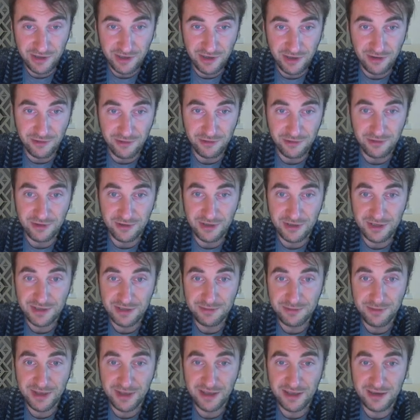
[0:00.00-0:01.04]
They grew to
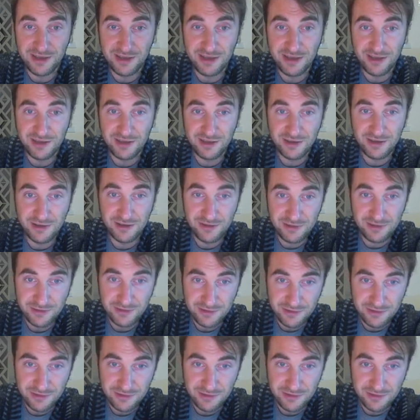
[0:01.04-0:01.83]
this many.